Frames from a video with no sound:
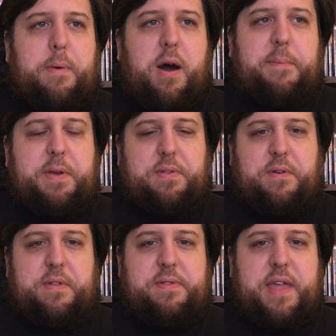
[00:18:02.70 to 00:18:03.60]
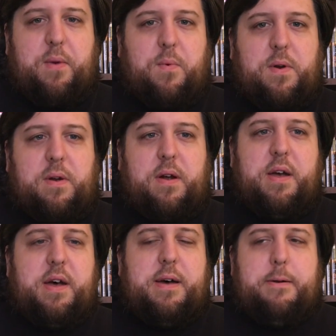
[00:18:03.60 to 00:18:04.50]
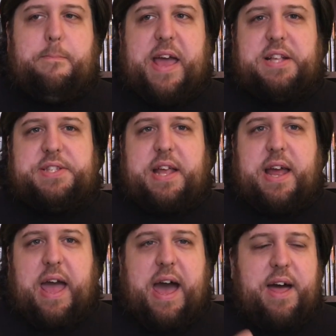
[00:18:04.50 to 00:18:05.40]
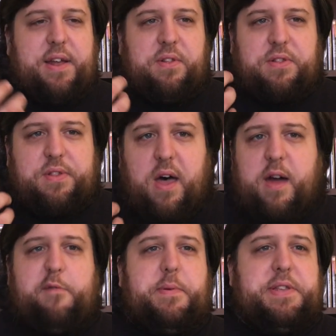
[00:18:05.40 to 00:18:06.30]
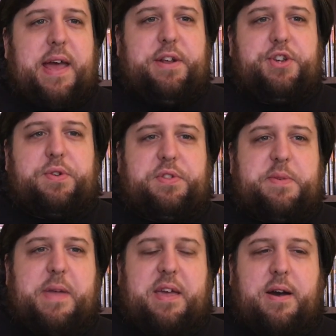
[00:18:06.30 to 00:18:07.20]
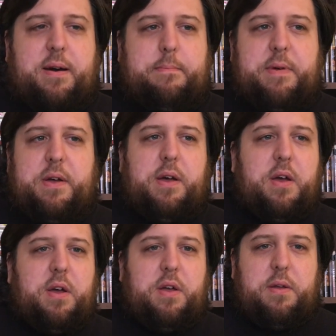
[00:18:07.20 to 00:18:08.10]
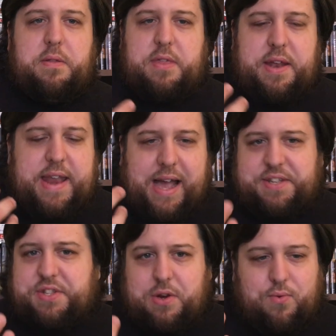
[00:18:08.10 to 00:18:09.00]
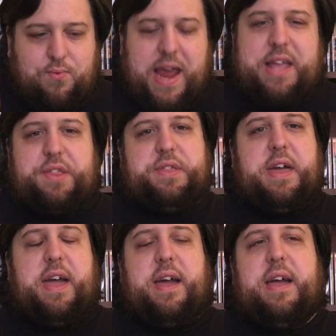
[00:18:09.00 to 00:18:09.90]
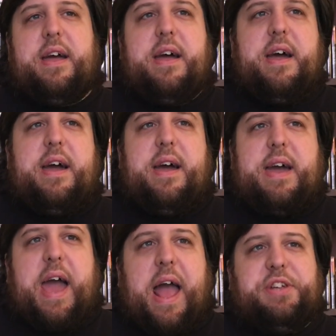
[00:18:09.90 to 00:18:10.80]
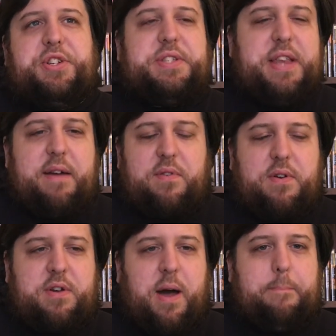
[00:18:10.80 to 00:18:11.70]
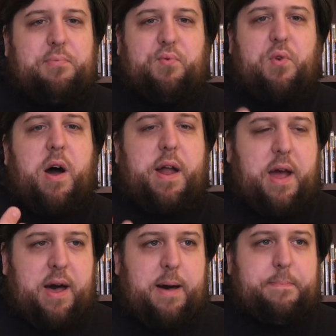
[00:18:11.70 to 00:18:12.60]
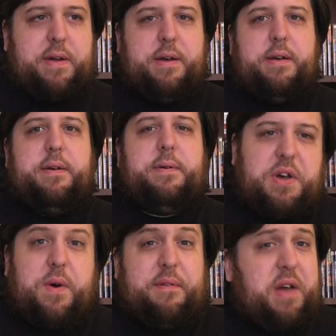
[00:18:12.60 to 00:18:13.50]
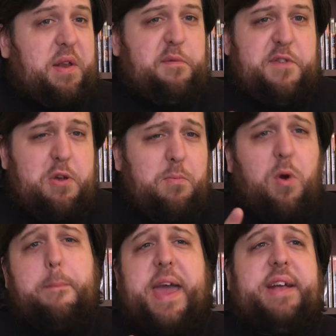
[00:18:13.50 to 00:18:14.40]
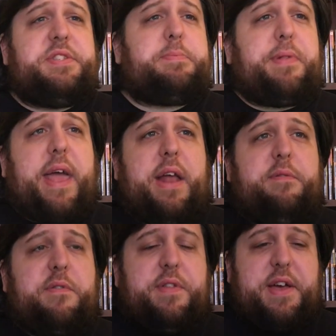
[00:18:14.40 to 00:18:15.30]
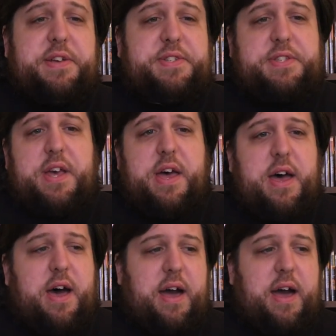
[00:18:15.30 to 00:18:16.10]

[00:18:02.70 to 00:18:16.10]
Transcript: more popular than they were. Bands that had a lot of potential to become the next great thing and just never got brought up. So I've got a few more bands planned for this